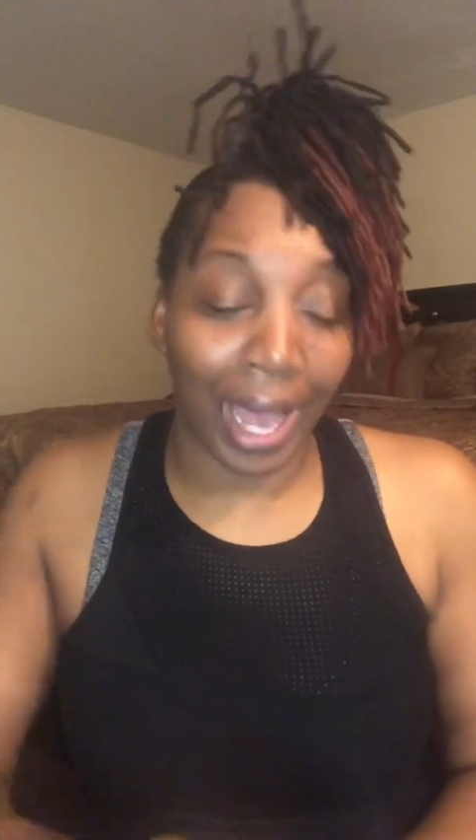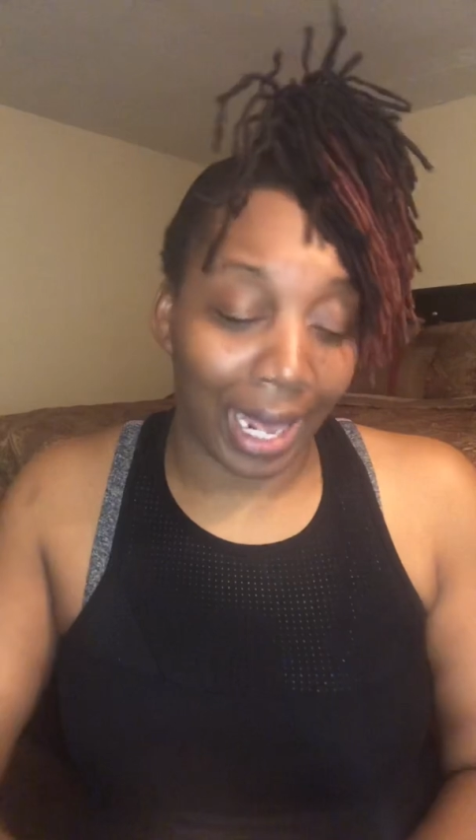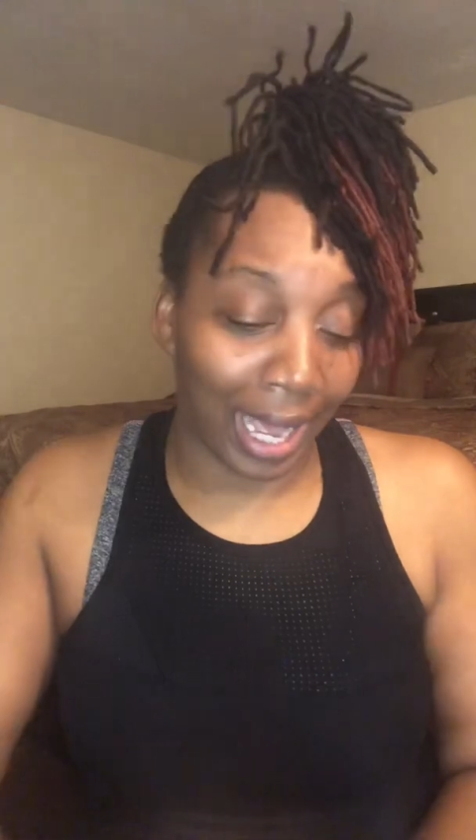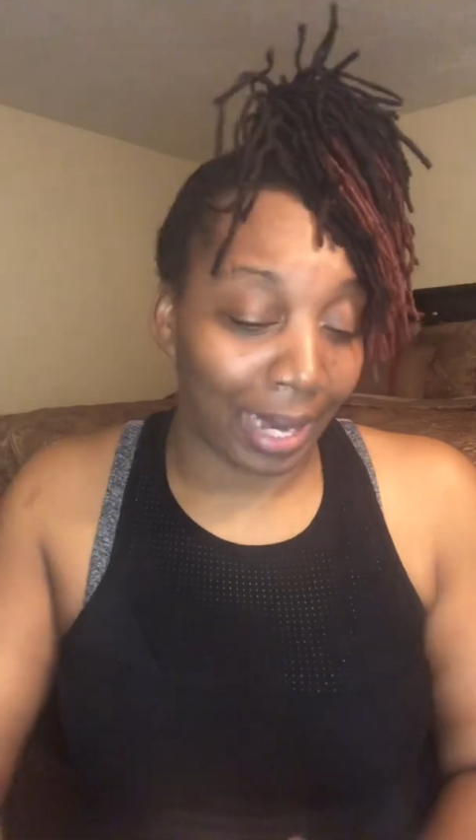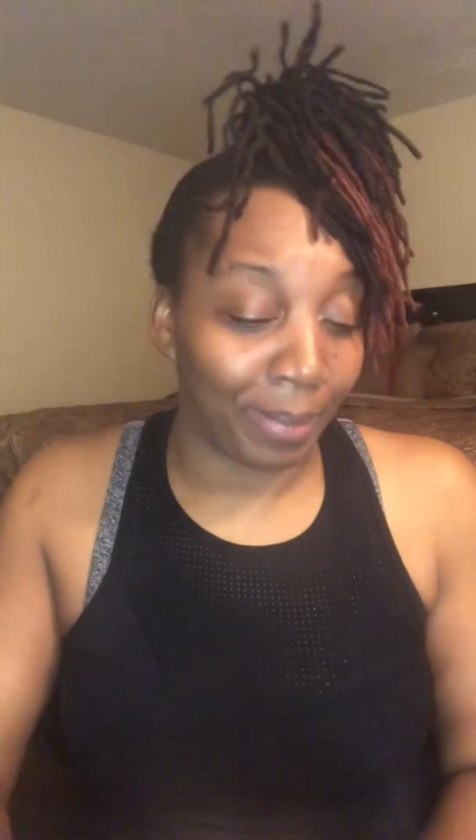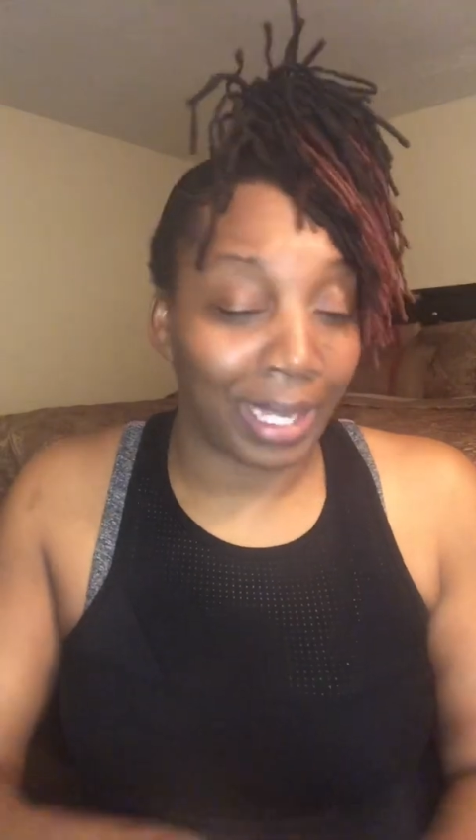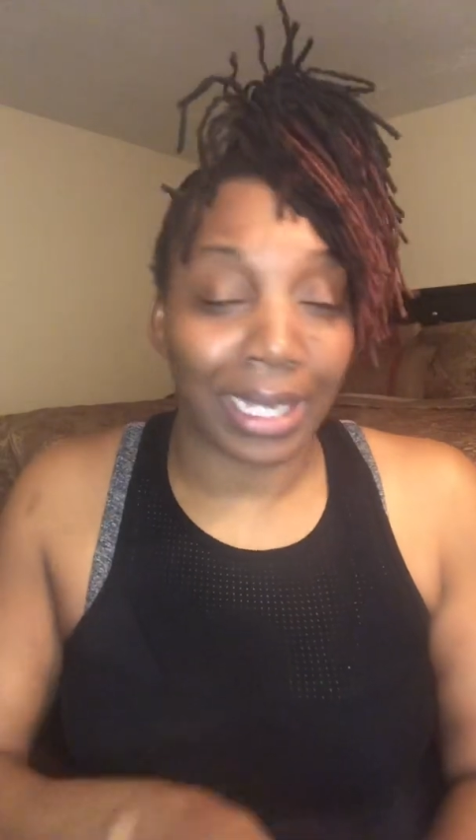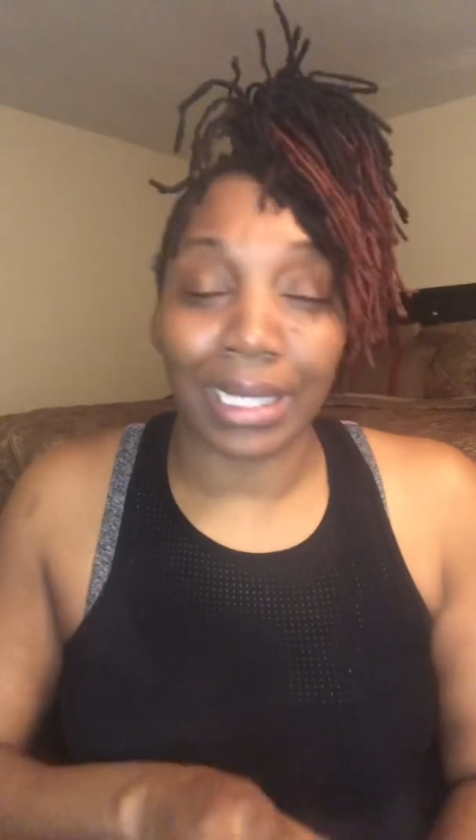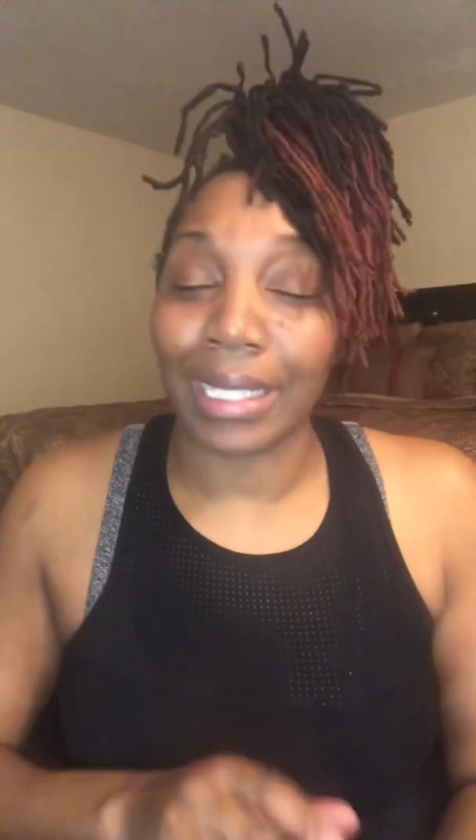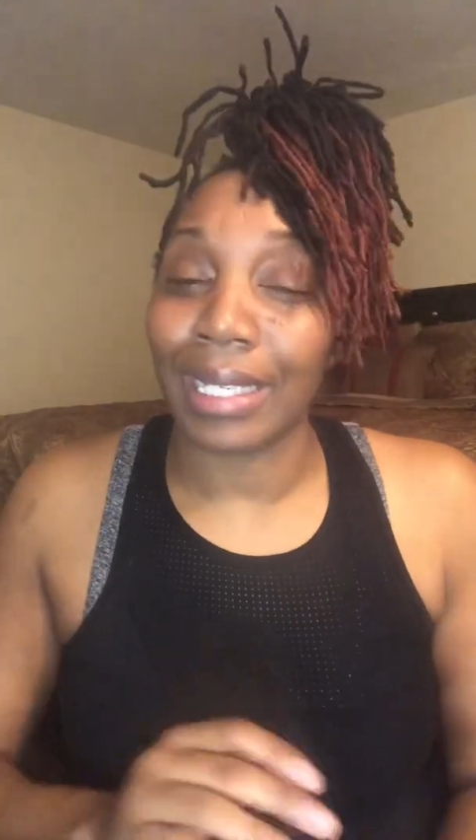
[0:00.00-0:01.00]
I got to be
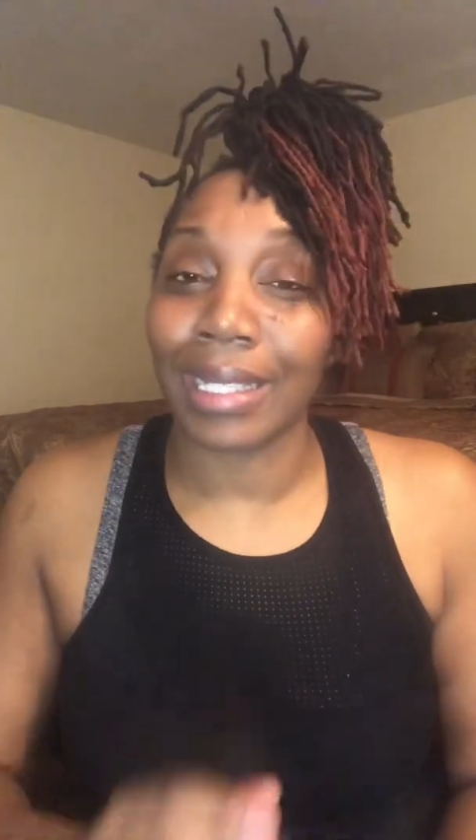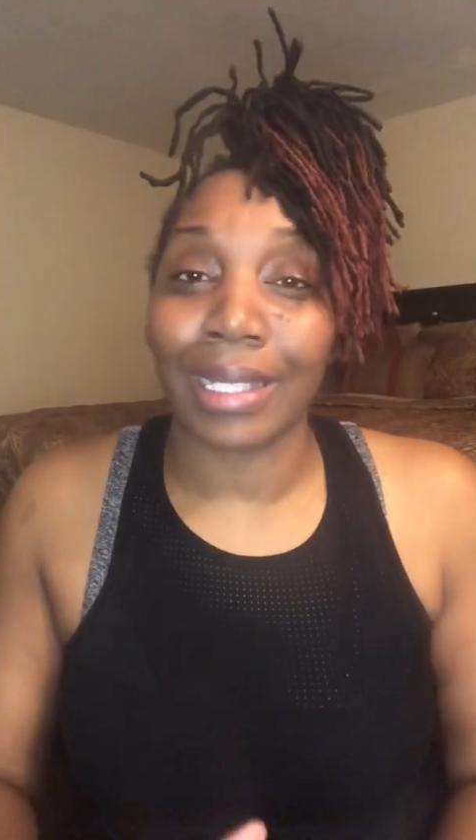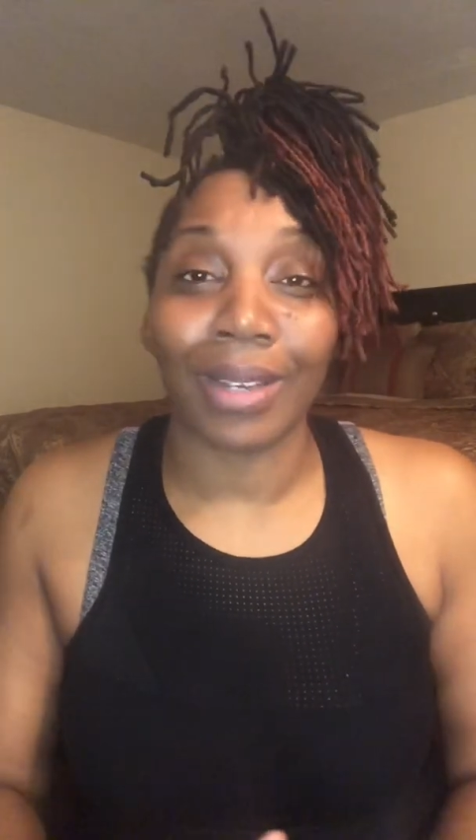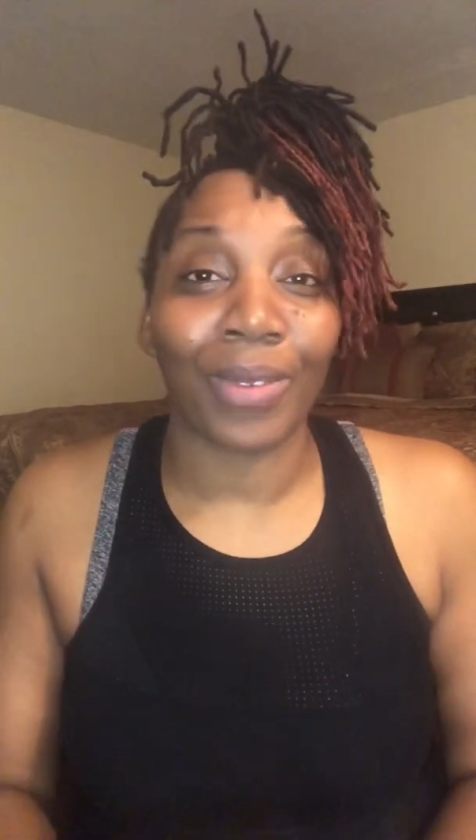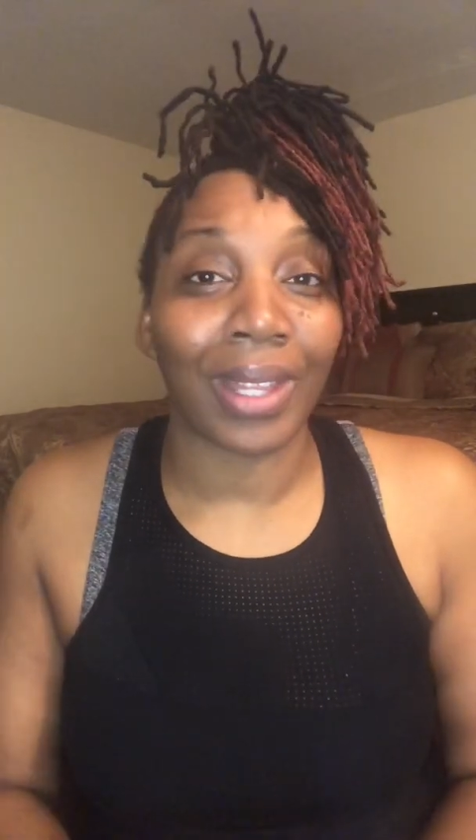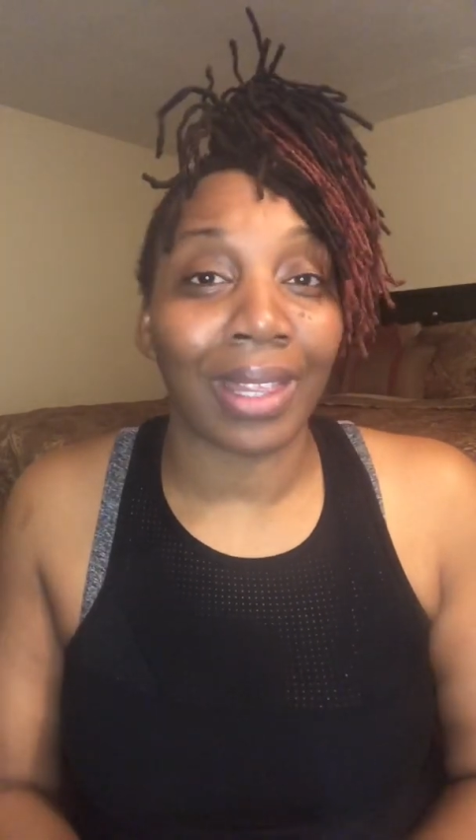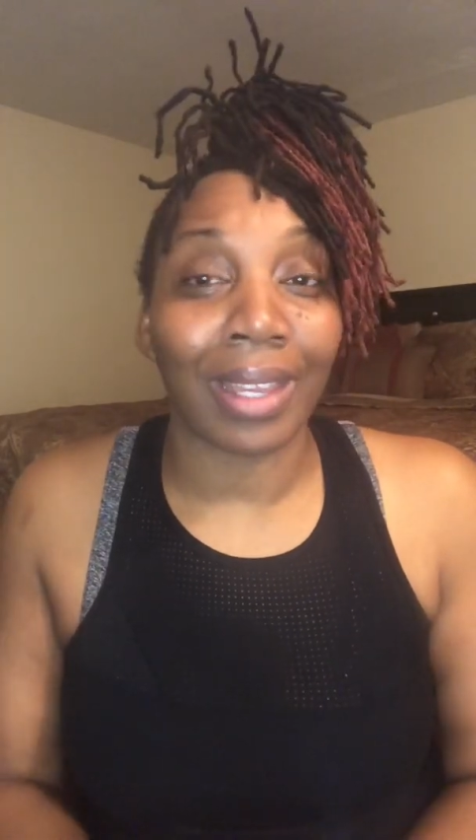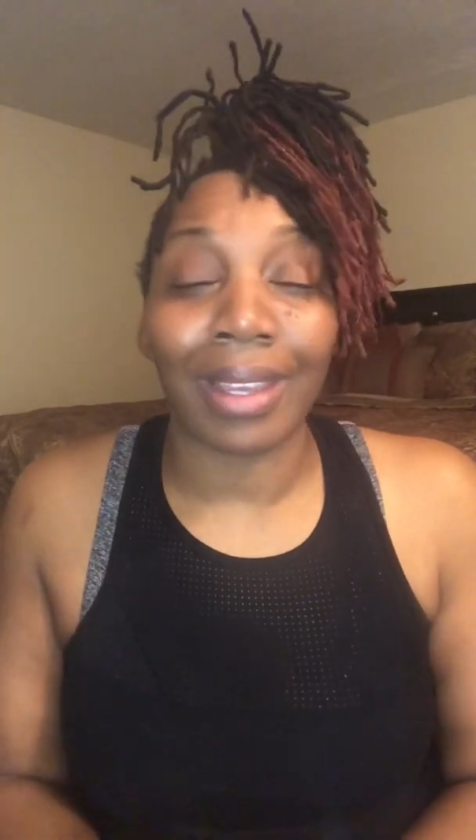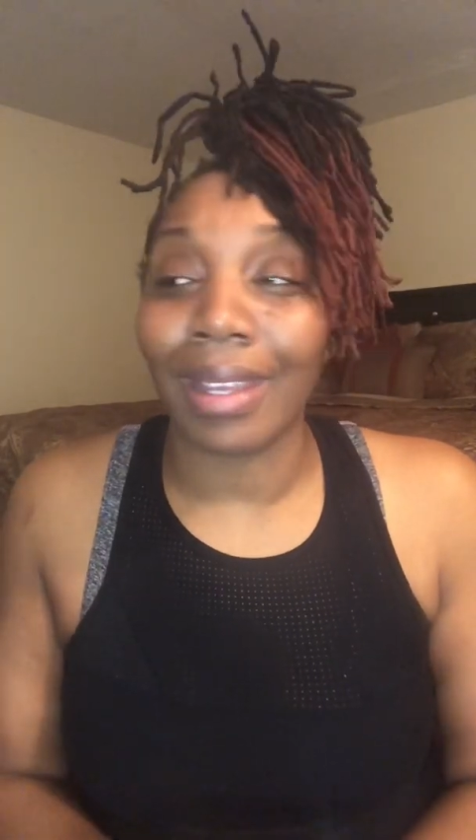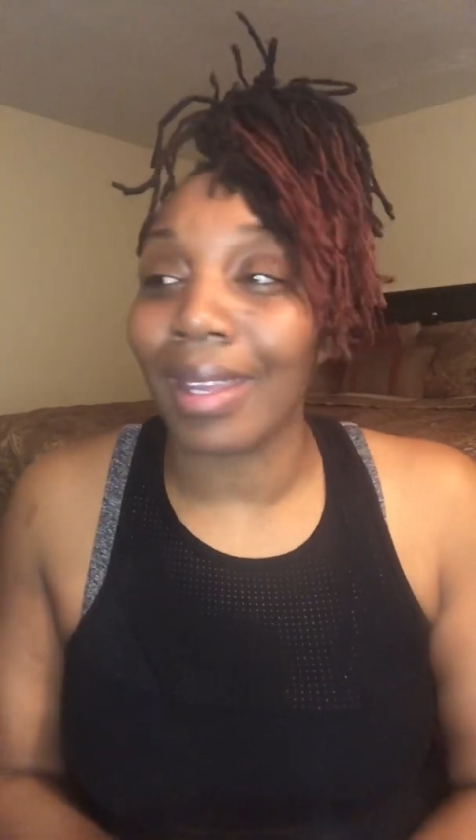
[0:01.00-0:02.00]
consistent with
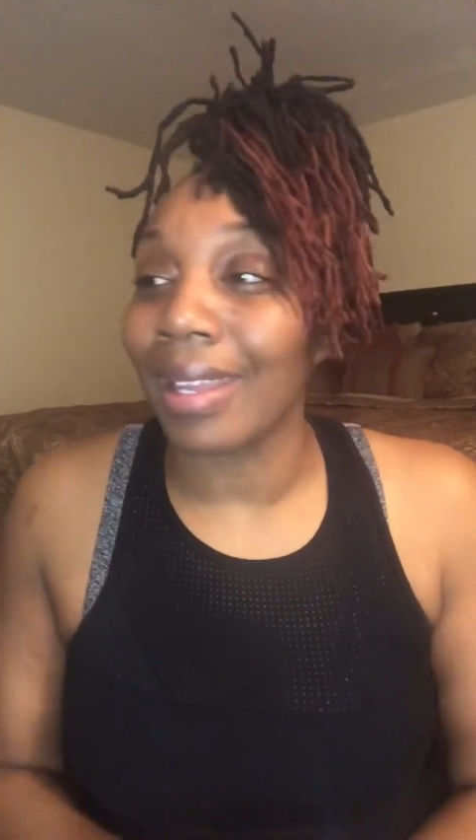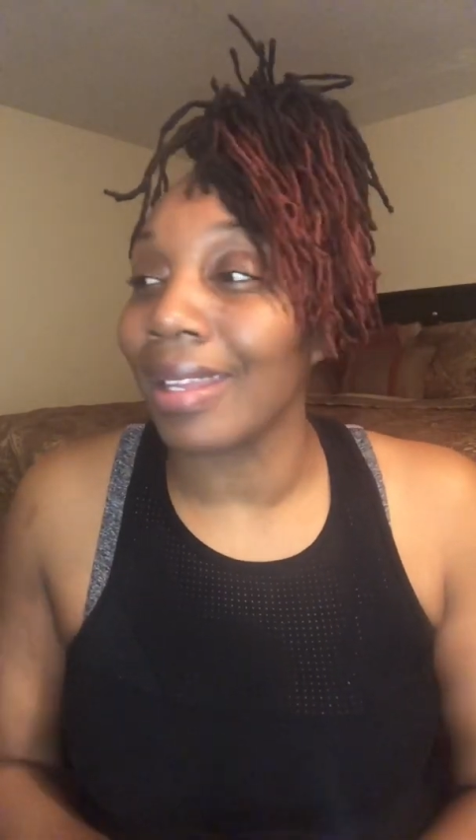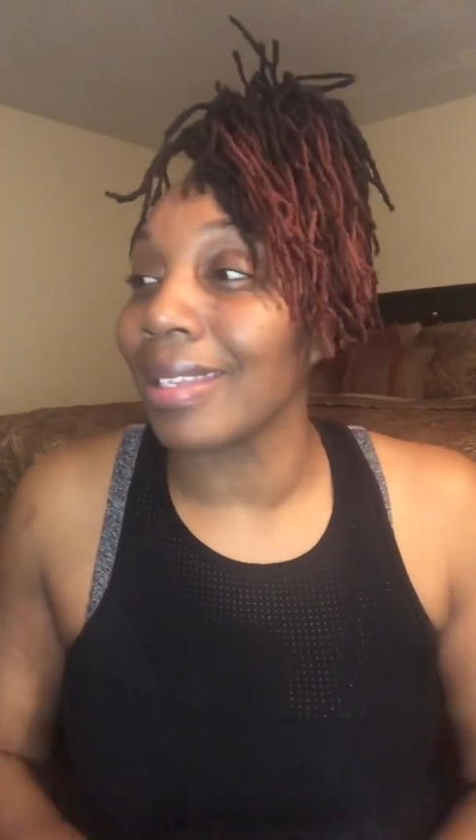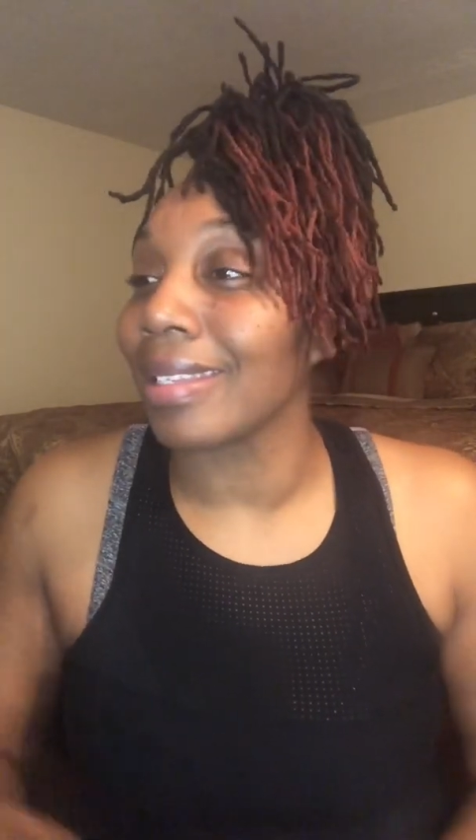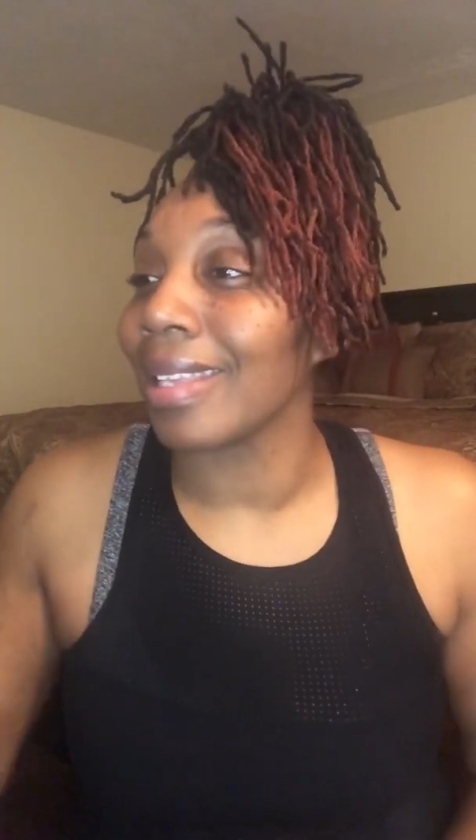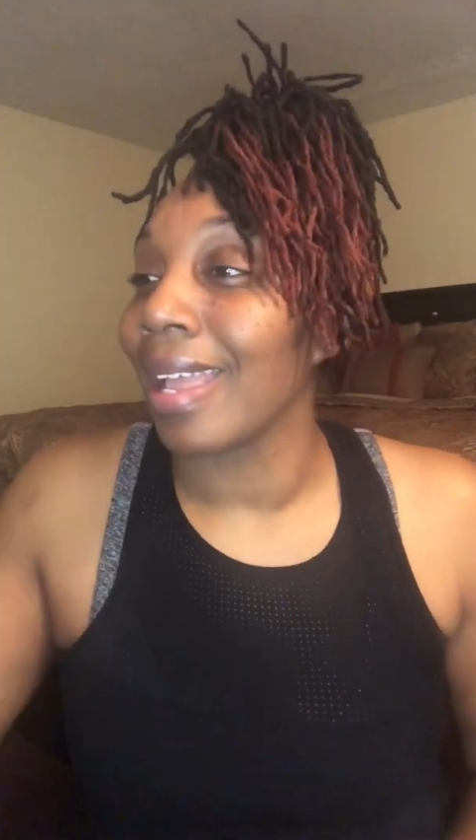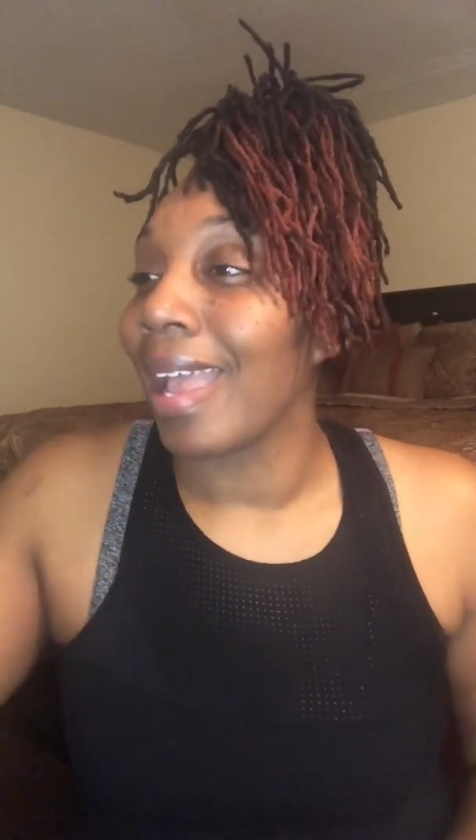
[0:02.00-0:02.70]
this.